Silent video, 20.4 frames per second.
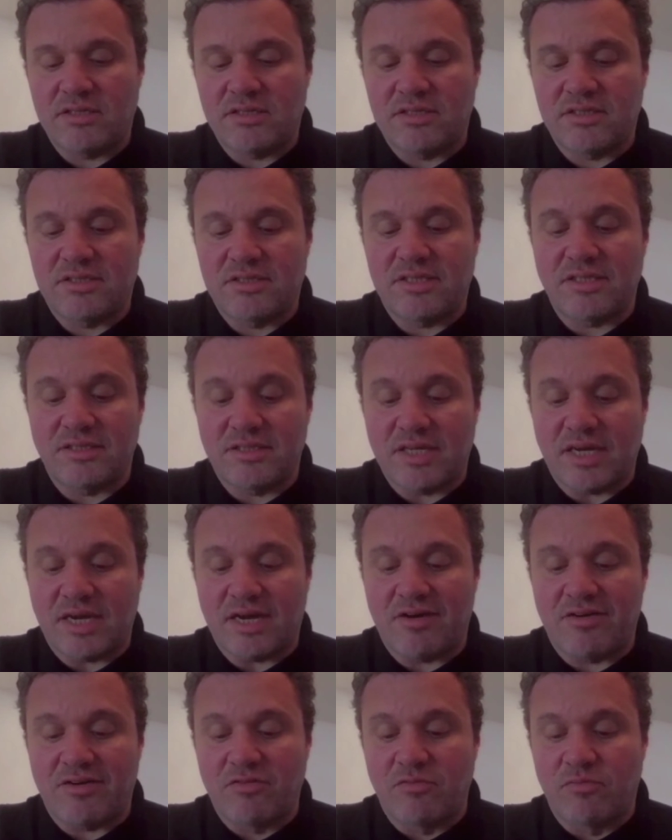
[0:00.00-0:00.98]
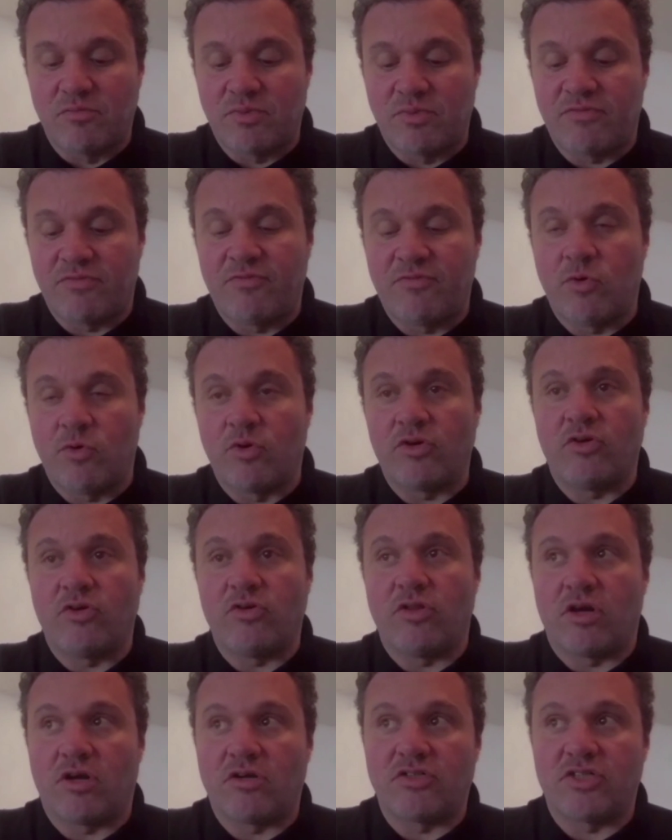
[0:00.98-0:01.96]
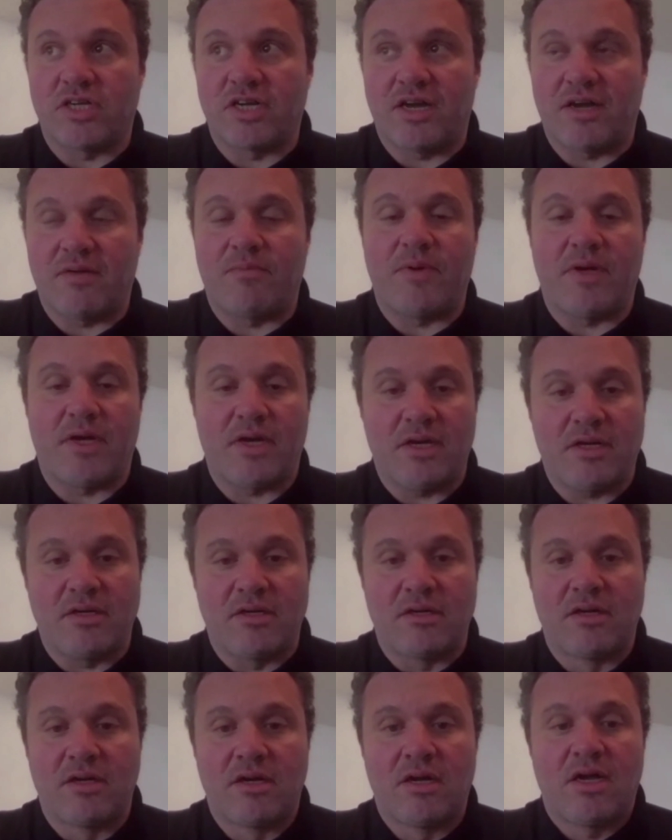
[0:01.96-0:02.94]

to sit down before you launch a campaign,